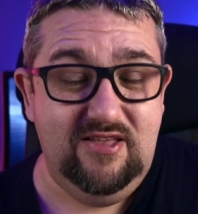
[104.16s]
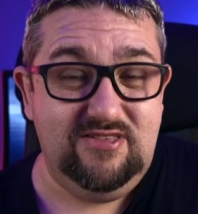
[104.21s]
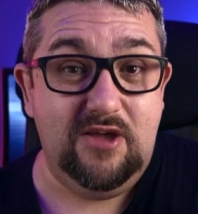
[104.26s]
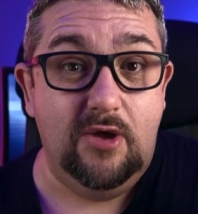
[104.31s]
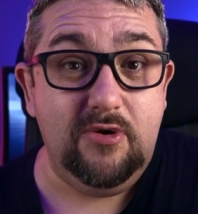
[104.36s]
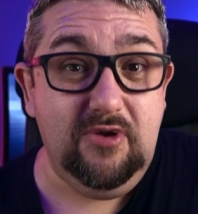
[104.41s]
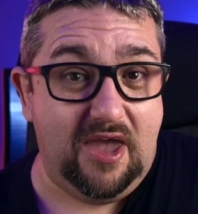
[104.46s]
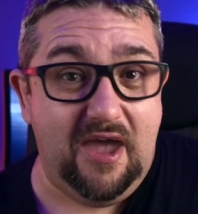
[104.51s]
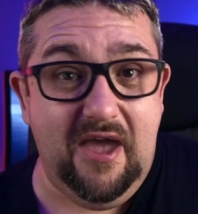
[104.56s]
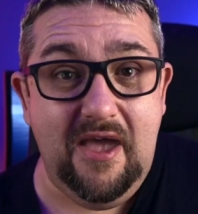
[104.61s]

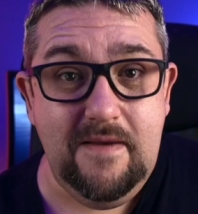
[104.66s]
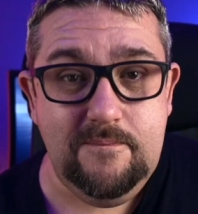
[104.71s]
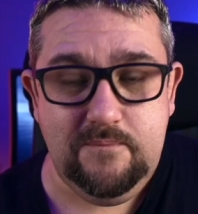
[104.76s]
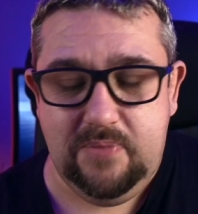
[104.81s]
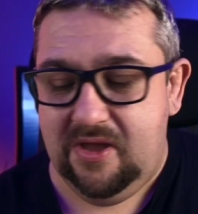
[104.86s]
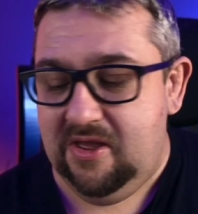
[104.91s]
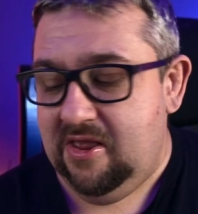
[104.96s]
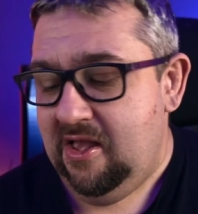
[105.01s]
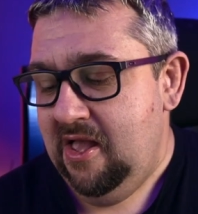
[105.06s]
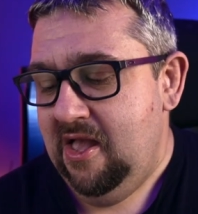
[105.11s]
okay,
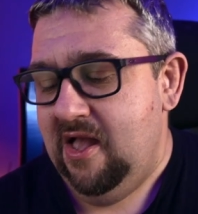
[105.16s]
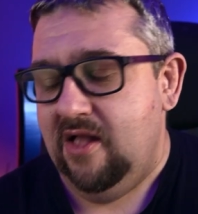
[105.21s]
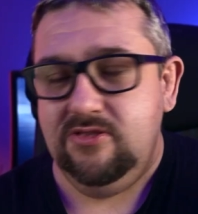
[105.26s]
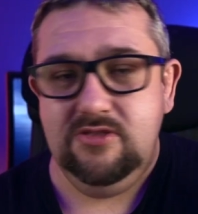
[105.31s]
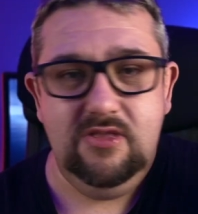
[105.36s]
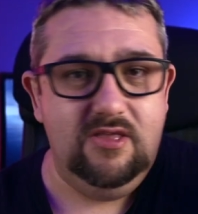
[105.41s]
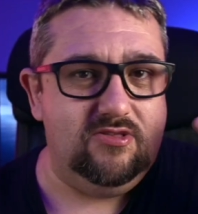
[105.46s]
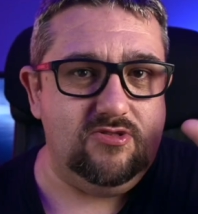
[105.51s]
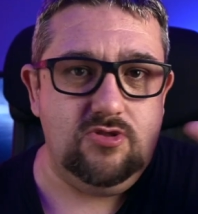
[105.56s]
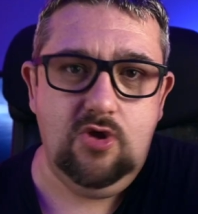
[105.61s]
but
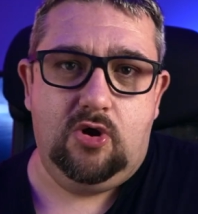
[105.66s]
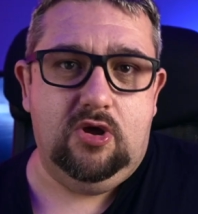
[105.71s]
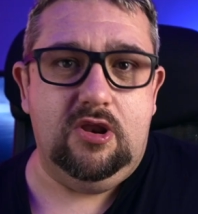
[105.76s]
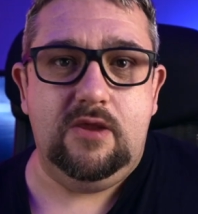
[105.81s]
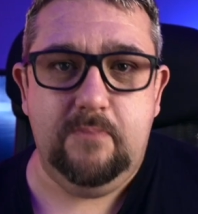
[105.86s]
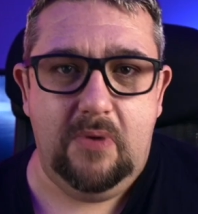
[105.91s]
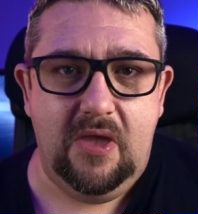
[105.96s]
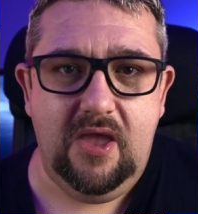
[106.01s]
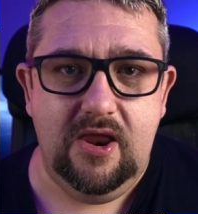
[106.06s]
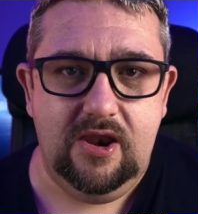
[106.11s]
it's not going to
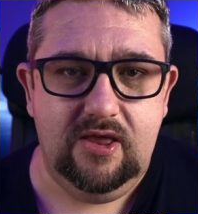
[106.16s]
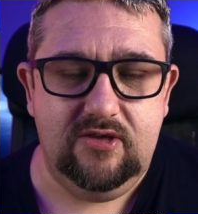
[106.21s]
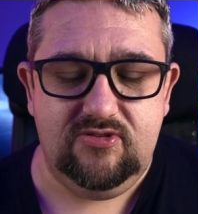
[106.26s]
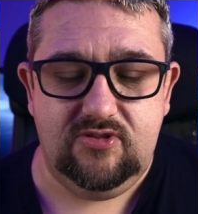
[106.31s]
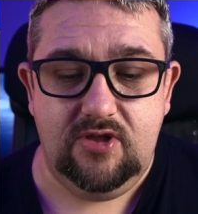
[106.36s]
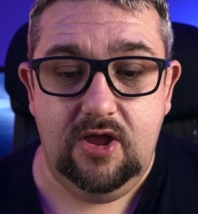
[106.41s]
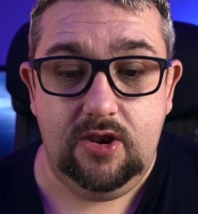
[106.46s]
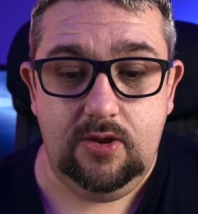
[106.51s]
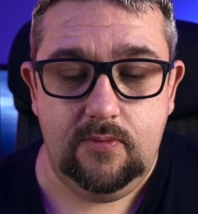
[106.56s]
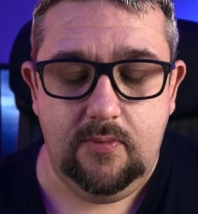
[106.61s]
beat an
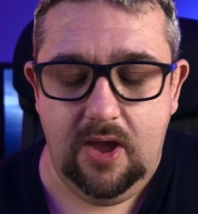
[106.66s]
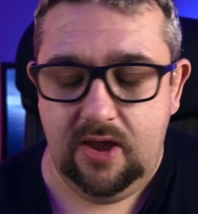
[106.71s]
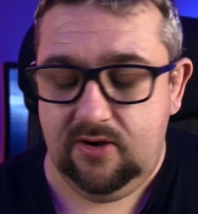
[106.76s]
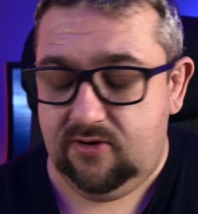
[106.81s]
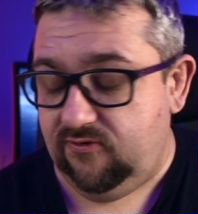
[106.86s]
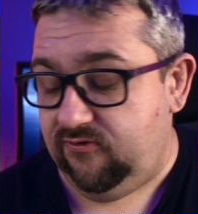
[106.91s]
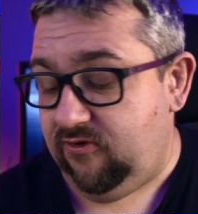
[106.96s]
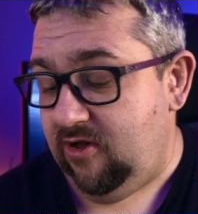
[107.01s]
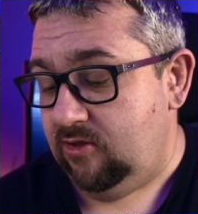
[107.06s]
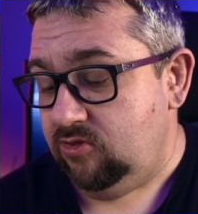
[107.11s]
external
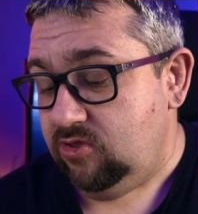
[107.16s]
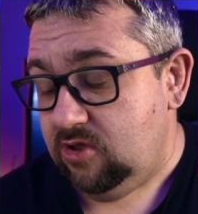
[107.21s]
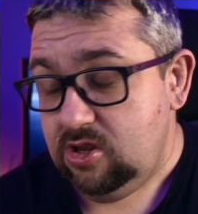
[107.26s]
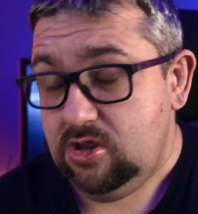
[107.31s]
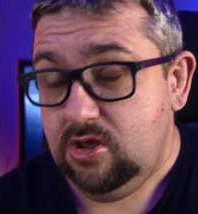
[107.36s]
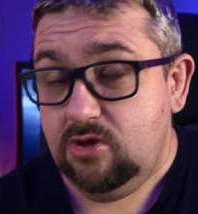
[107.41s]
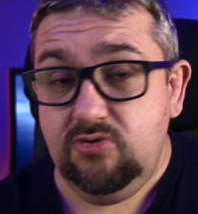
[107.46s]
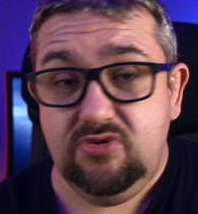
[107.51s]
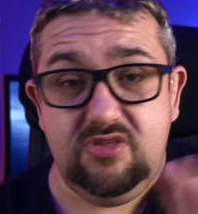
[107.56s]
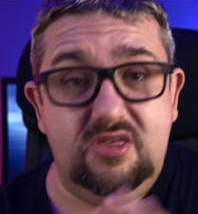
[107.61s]
microphone. The
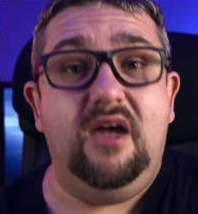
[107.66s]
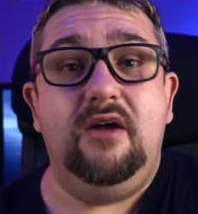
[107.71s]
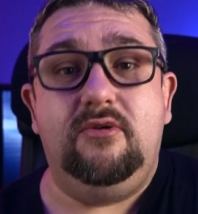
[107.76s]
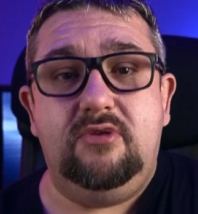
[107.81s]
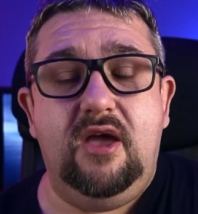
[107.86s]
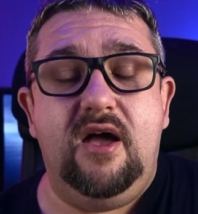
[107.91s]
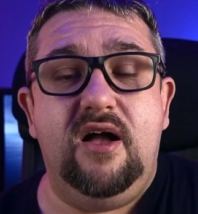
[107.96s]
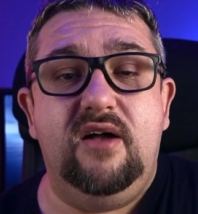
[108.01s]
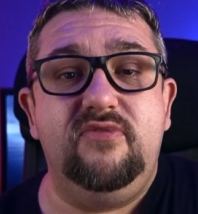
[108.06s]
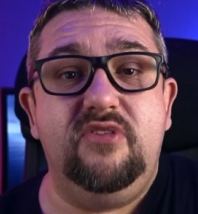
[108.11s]
new sound
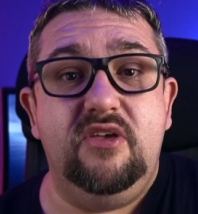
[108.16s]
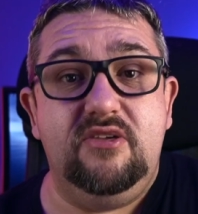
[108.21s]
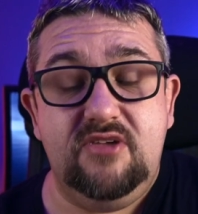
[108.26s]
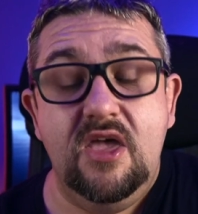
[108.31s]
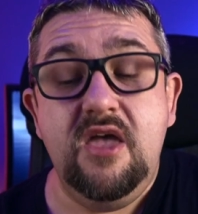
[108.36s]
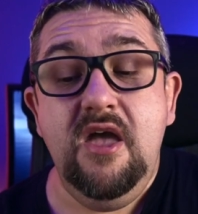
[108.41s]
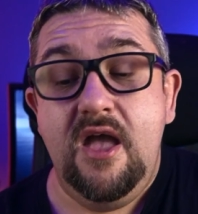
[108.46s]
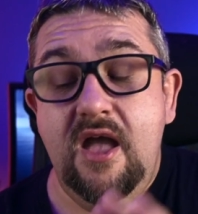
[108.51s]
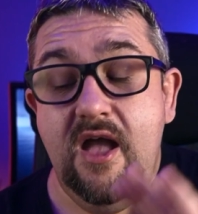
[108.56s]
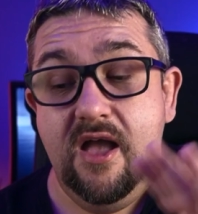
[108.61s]
out of this,
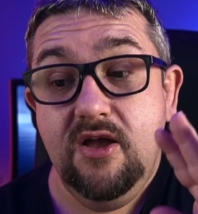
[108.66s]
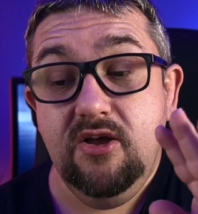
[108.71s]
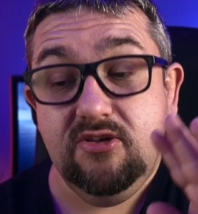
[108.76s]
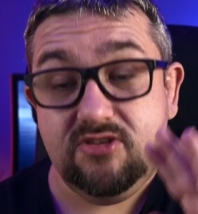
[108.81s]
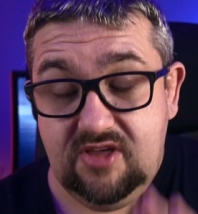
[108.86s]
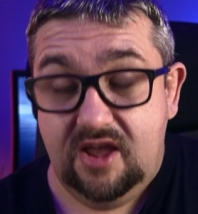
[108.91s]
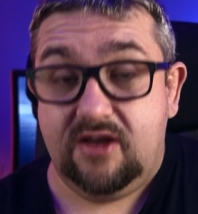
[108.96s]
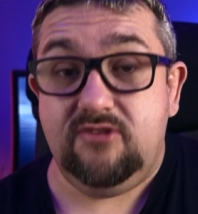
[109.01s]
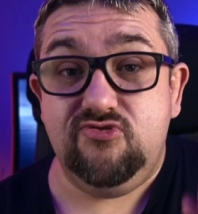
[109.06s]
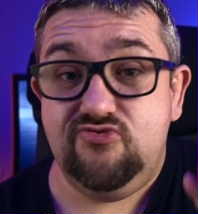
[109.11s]
it
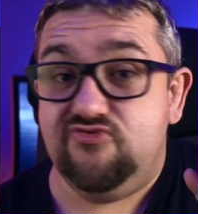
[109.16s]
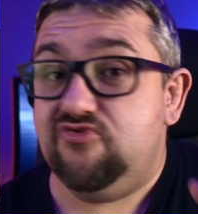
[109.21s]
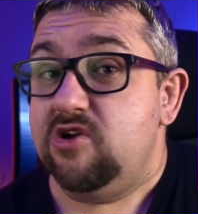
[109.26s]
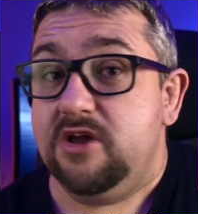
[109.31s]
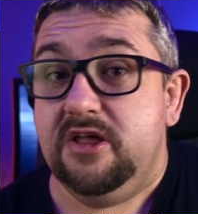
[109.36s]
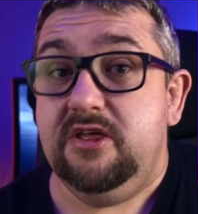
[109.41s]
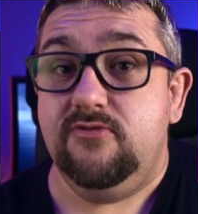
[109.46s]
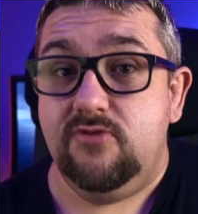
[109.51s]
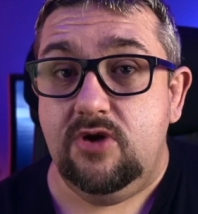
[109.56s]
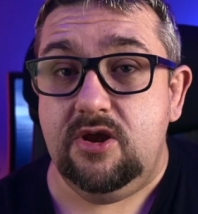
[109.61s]
sounds
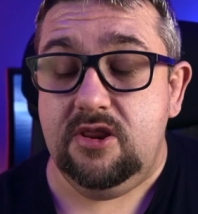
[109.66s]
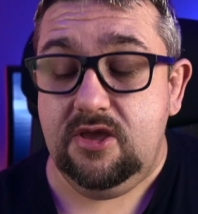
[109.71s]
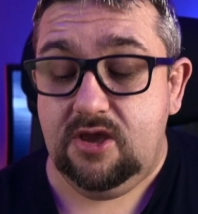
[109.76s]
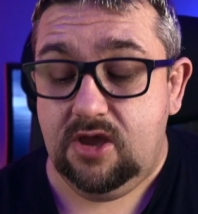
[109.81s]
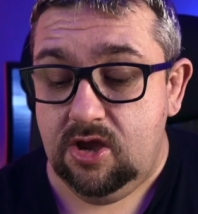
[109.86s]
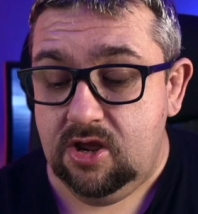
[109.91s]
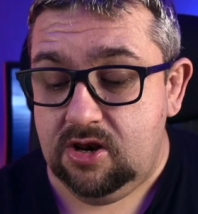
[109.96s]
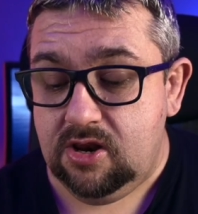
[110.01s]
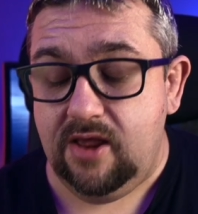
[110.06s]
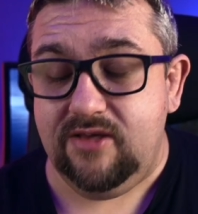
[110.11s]
really
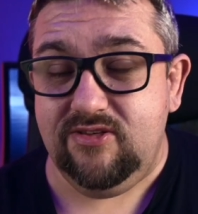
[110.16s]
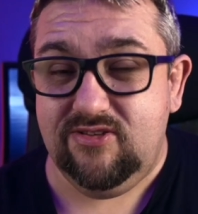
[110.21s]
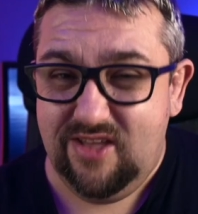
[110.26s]
good.